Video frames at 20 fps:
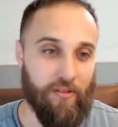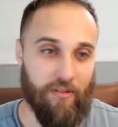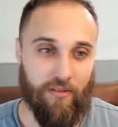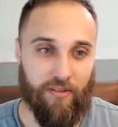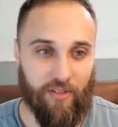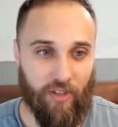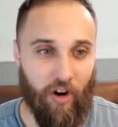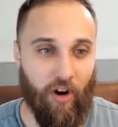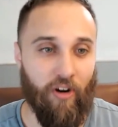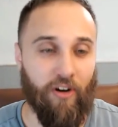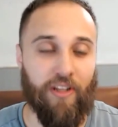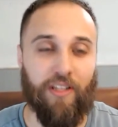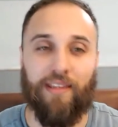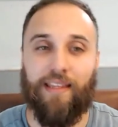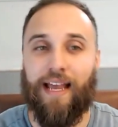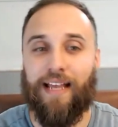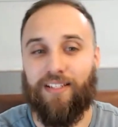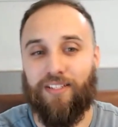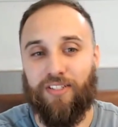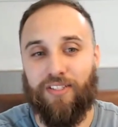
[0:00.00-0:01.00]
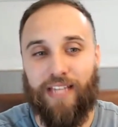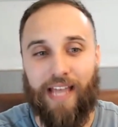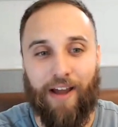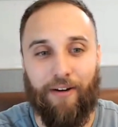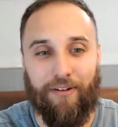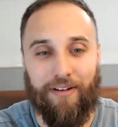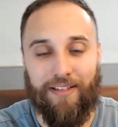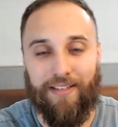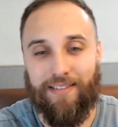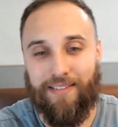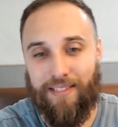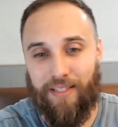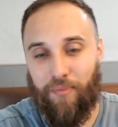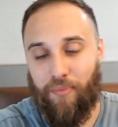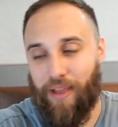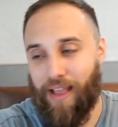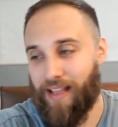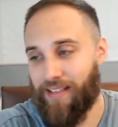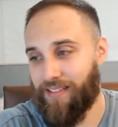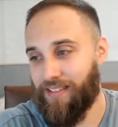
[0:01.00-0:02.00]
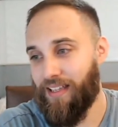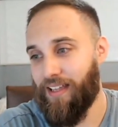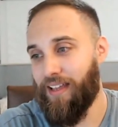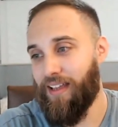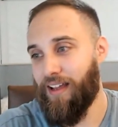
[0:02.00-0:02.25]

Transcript: Sorry, that's just how it is in the past.